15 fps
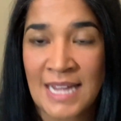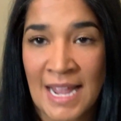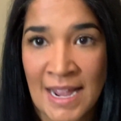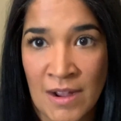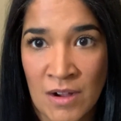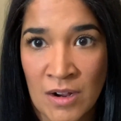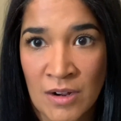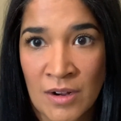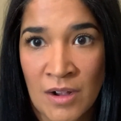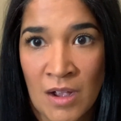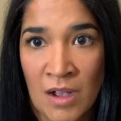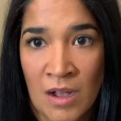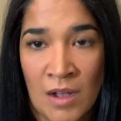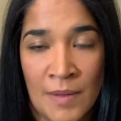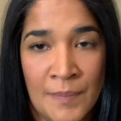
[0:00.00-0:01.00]
air
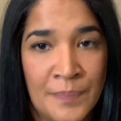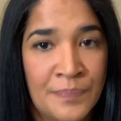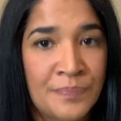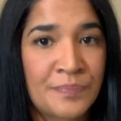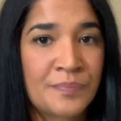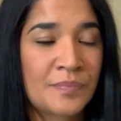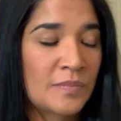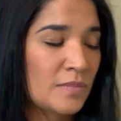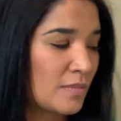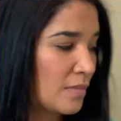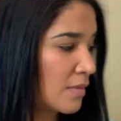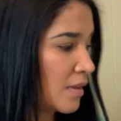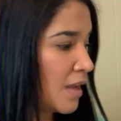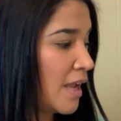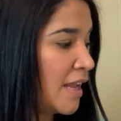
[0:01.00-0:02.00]

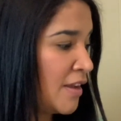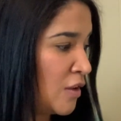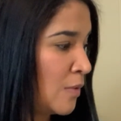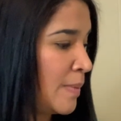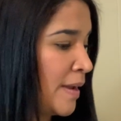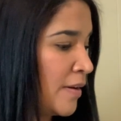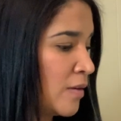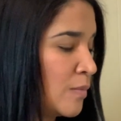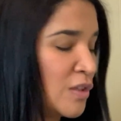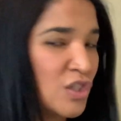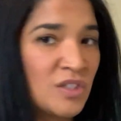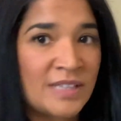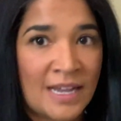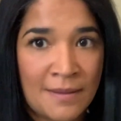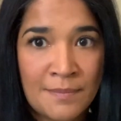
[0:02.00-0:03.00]
incubator,
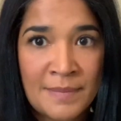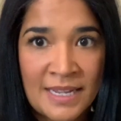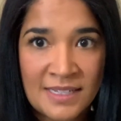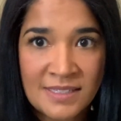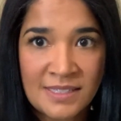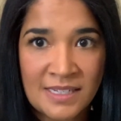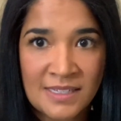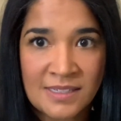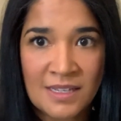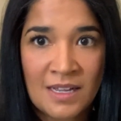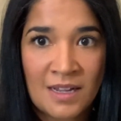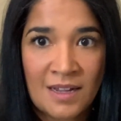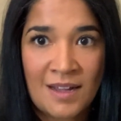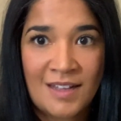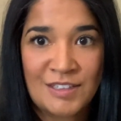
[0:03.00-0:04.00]
which that makes things
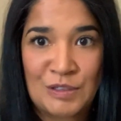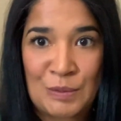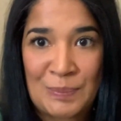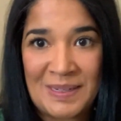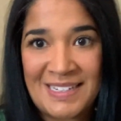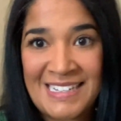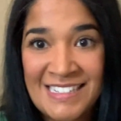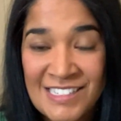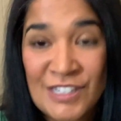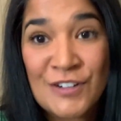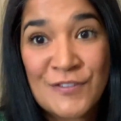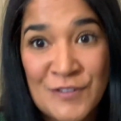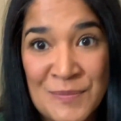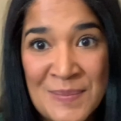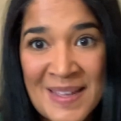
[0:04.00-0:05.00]
a little bit easier
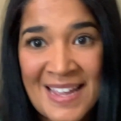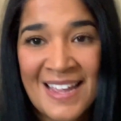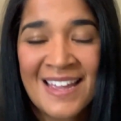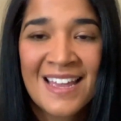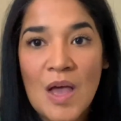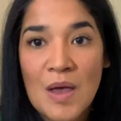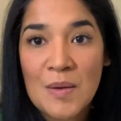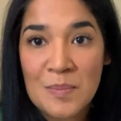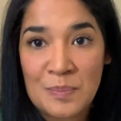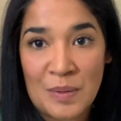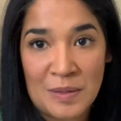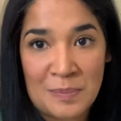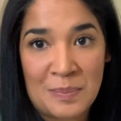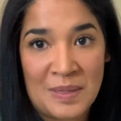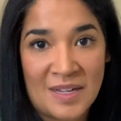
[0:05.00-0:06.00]
for me.
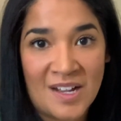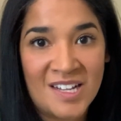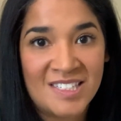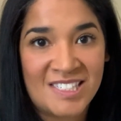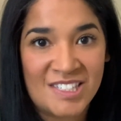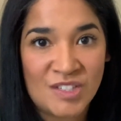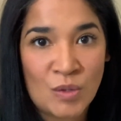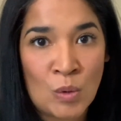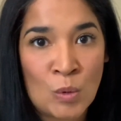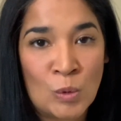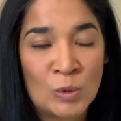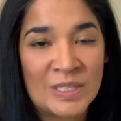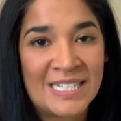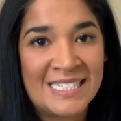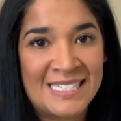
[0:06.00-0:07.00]
But because it's
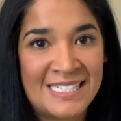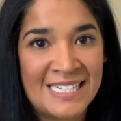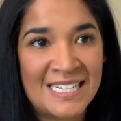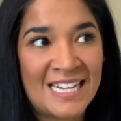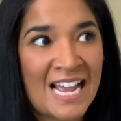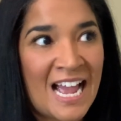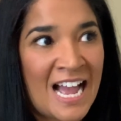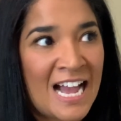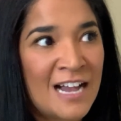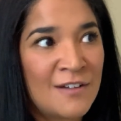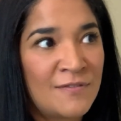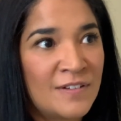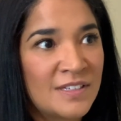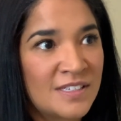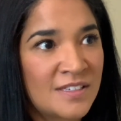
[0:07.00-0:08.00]
old, it did have
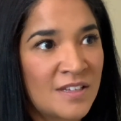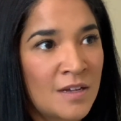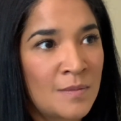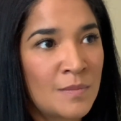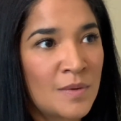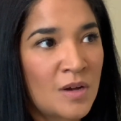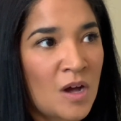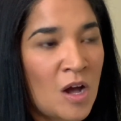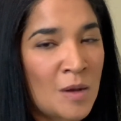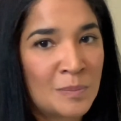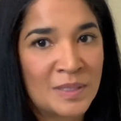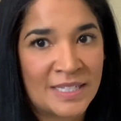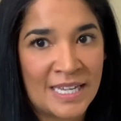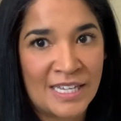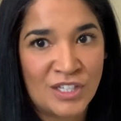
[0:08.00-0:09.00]
some
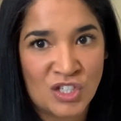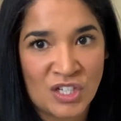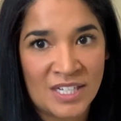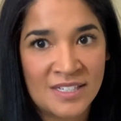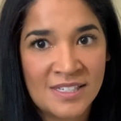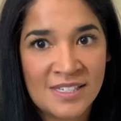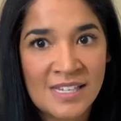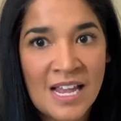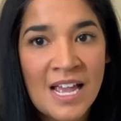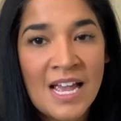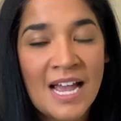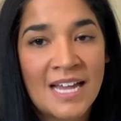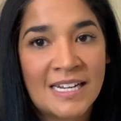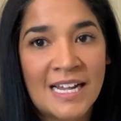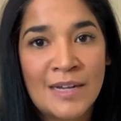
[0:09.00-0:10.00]
complications.
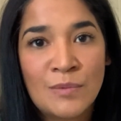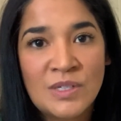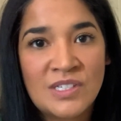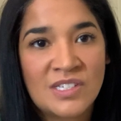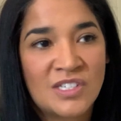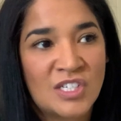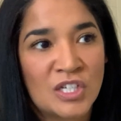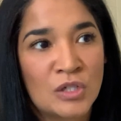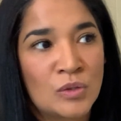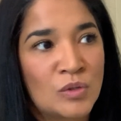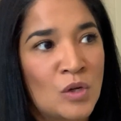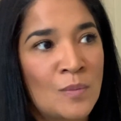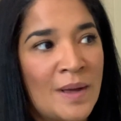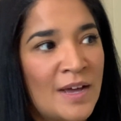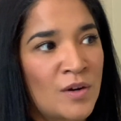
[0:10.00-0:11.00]
And I would still,
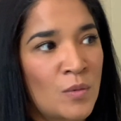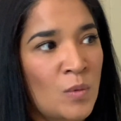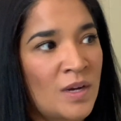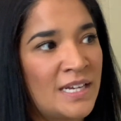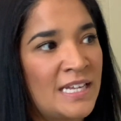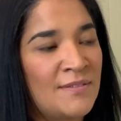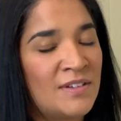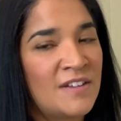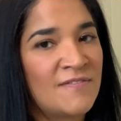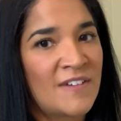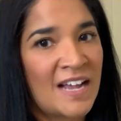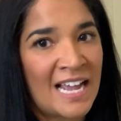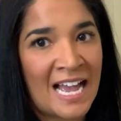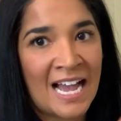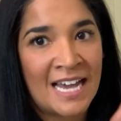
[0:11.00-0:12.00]
no matter what, even if
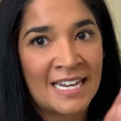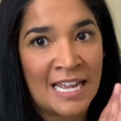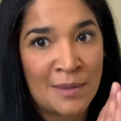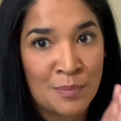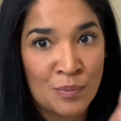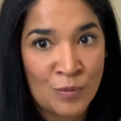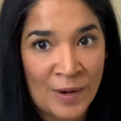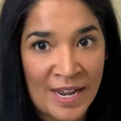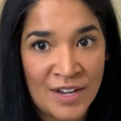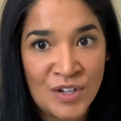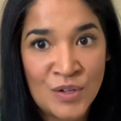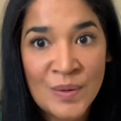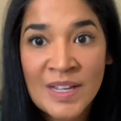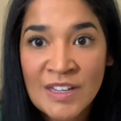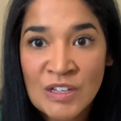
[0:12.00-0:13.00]
I had a brand
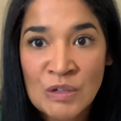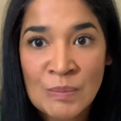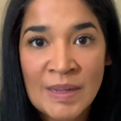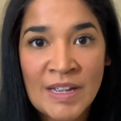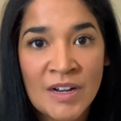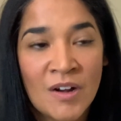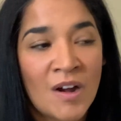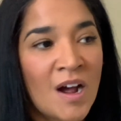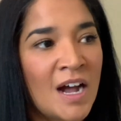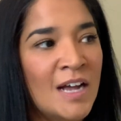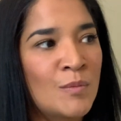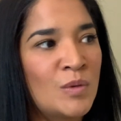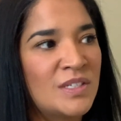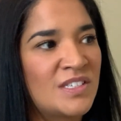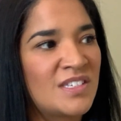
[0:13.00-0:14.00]
new incubator, I
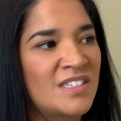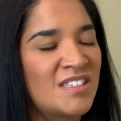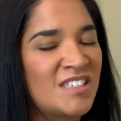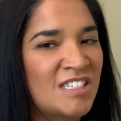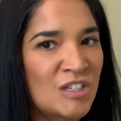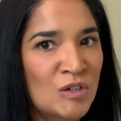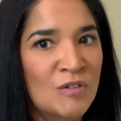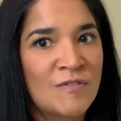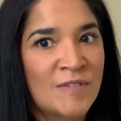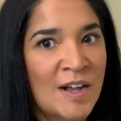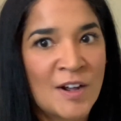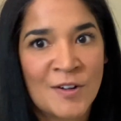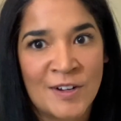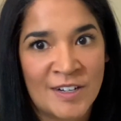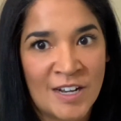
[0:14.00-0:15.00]
would still
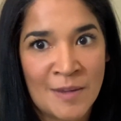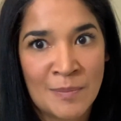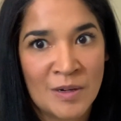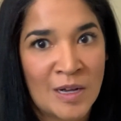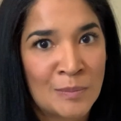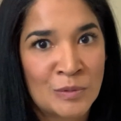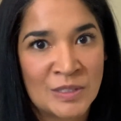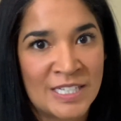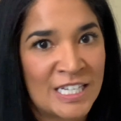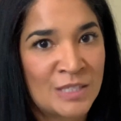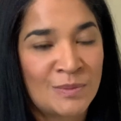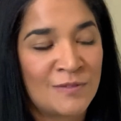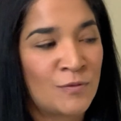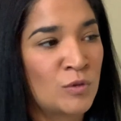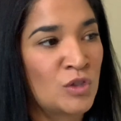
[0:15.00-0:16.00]
fire it up a couple days
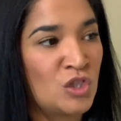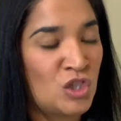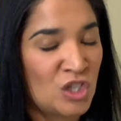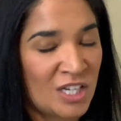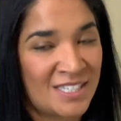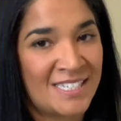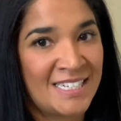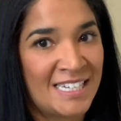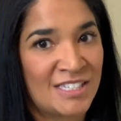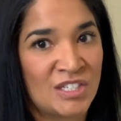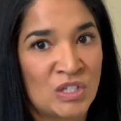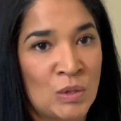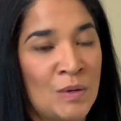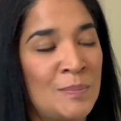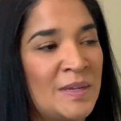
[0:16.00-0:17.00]
before just to get to
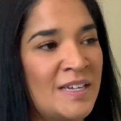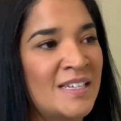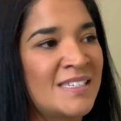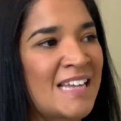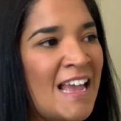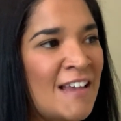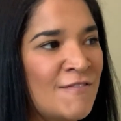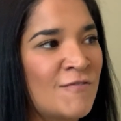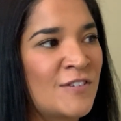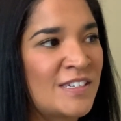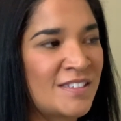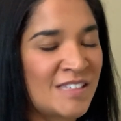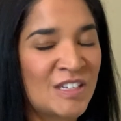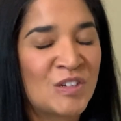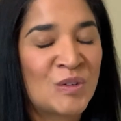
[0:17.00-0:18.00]
know it, because every
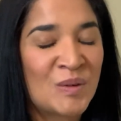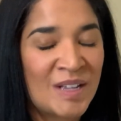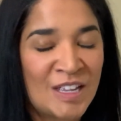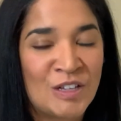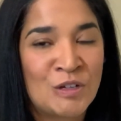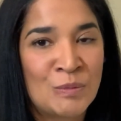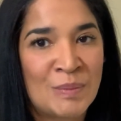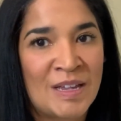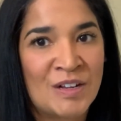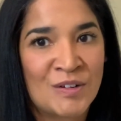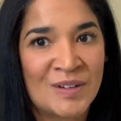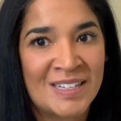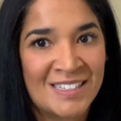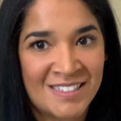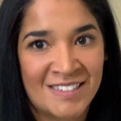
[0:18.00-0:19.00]
single incubator
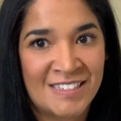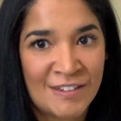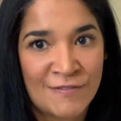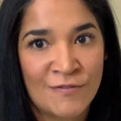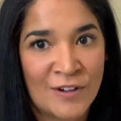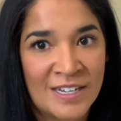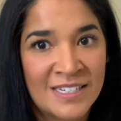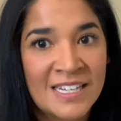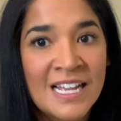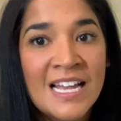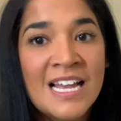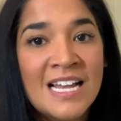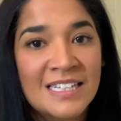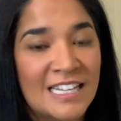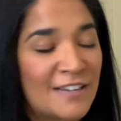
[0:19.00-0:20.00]
is different.
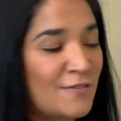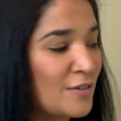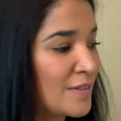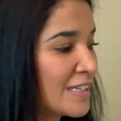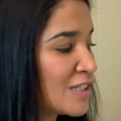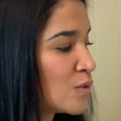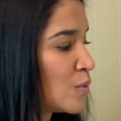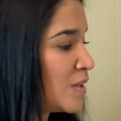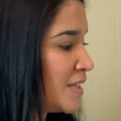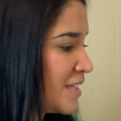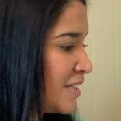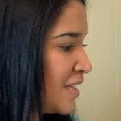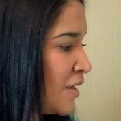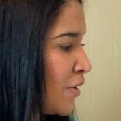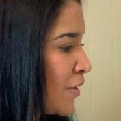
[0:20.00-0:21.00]
Like for this one
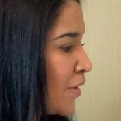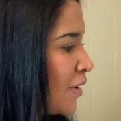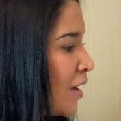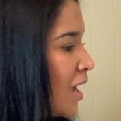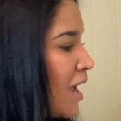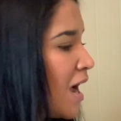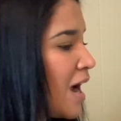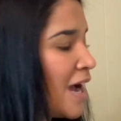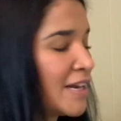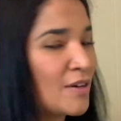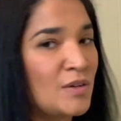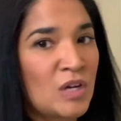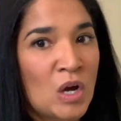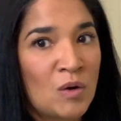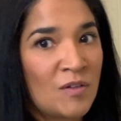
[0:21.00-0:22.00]
here, I
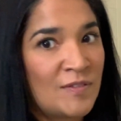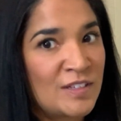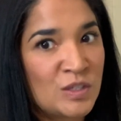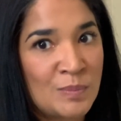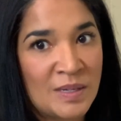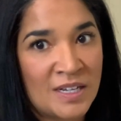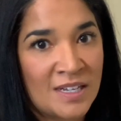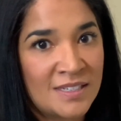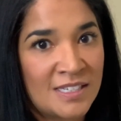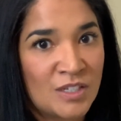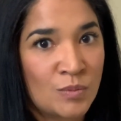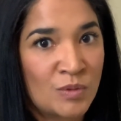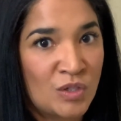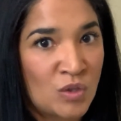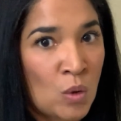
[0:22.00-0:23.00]
don't know if it's because
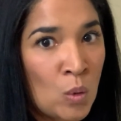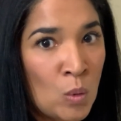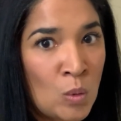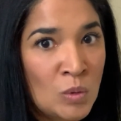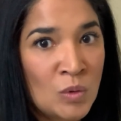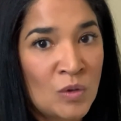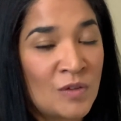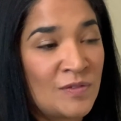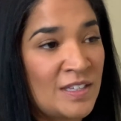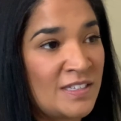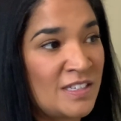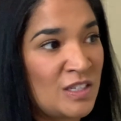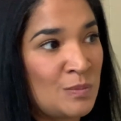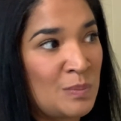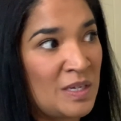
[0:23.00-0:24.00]
this one's old or if
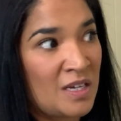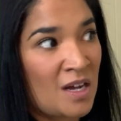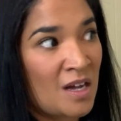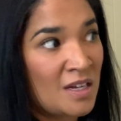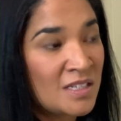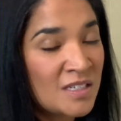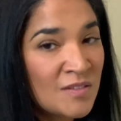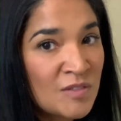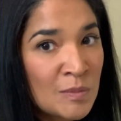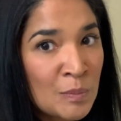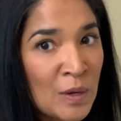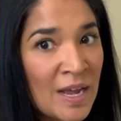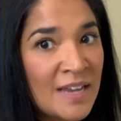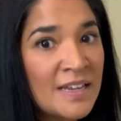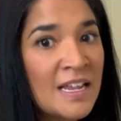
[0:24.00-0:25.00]
this is because of the
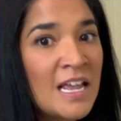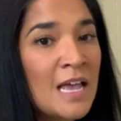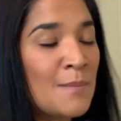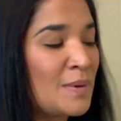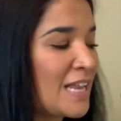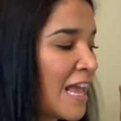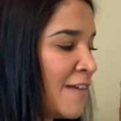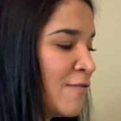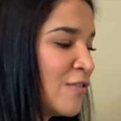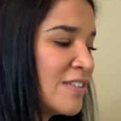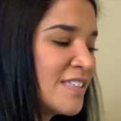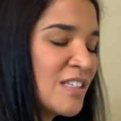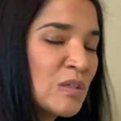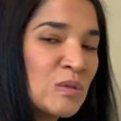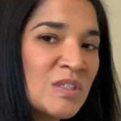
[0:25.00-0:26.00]
brand, but every
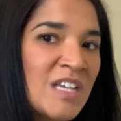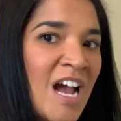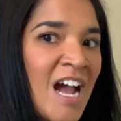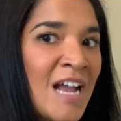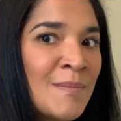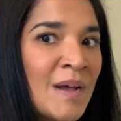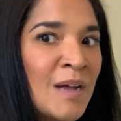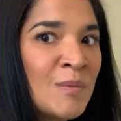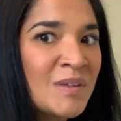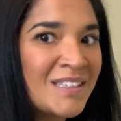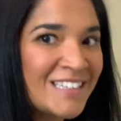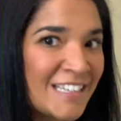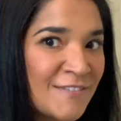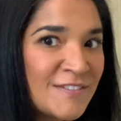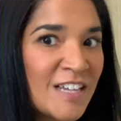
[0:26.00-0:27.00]
single time I would
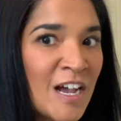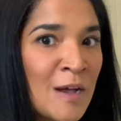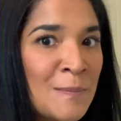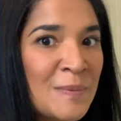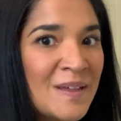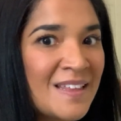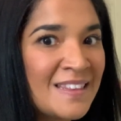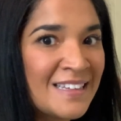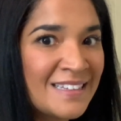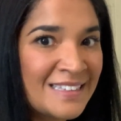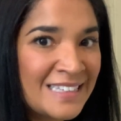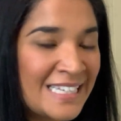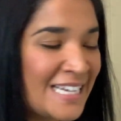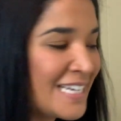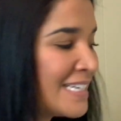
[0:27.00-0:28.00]
lift up the
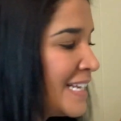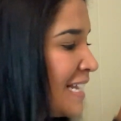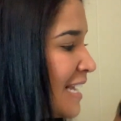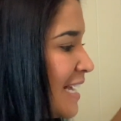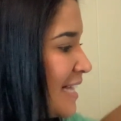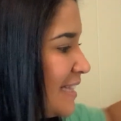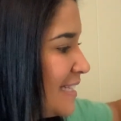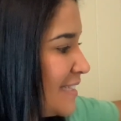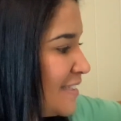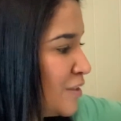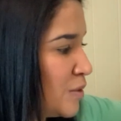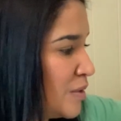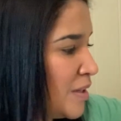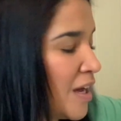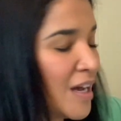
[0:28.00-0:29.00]
lid, this
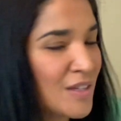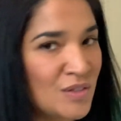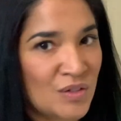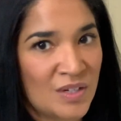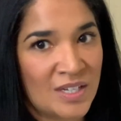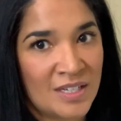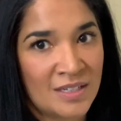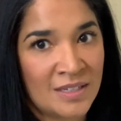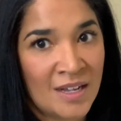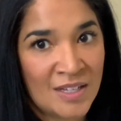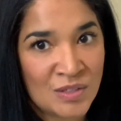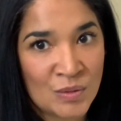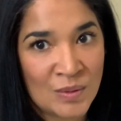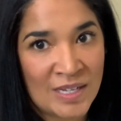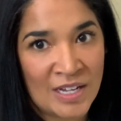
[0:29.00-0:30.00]
little
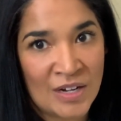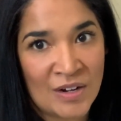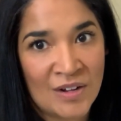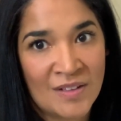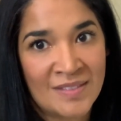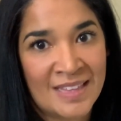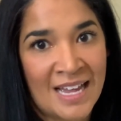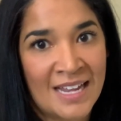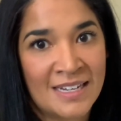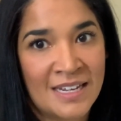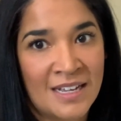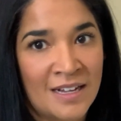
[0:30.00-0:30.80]
nozzle here that